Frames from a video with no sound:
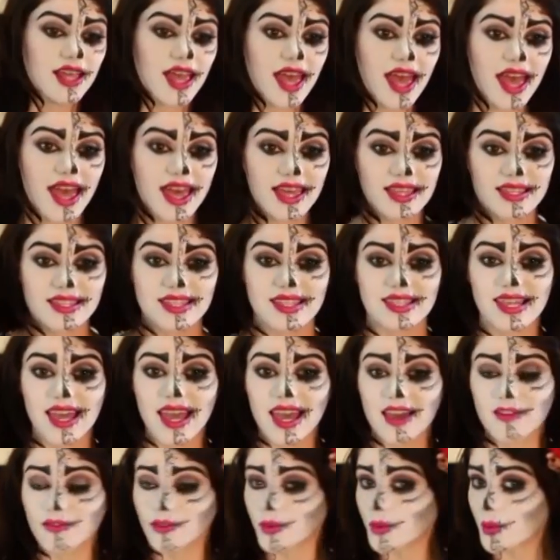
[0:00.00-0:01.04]
And
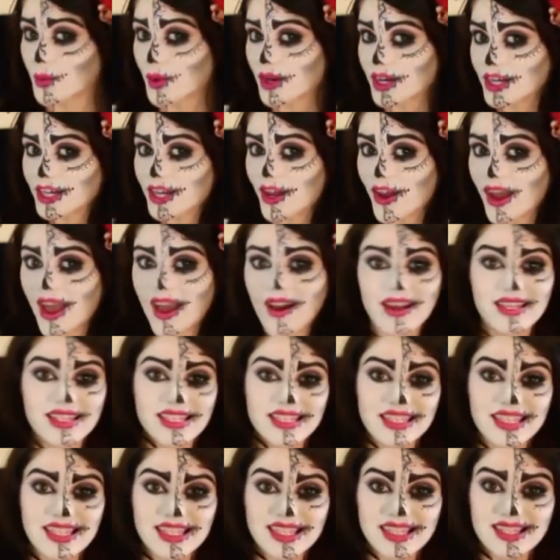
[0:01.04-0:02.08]
yeah, if you want to know how I
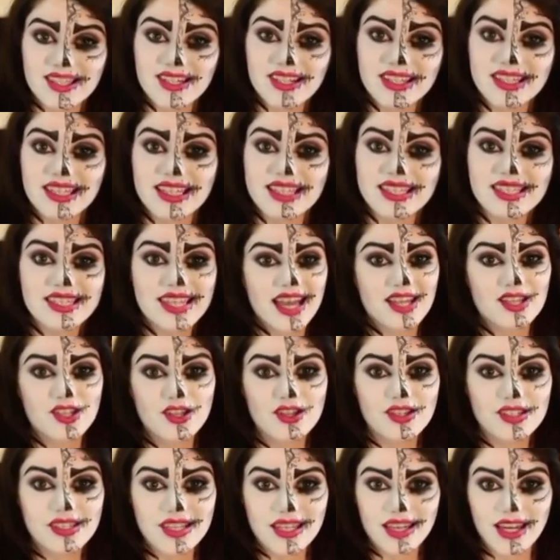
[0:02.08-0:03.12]
did this look, then stay
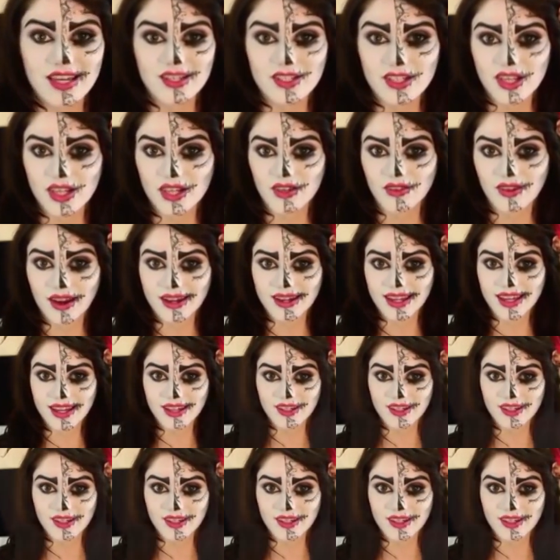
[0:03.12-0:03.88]
tuned and I'll show you right now.